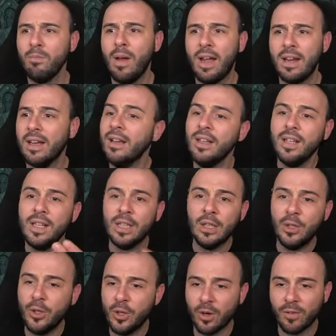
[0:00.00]
and
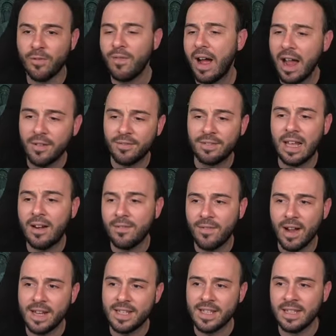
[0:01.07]
do your five, ten
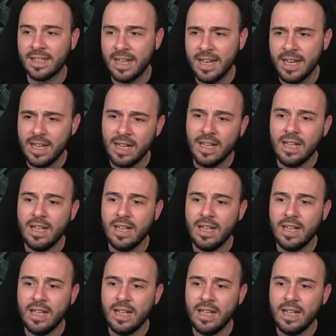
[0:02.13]
fights a day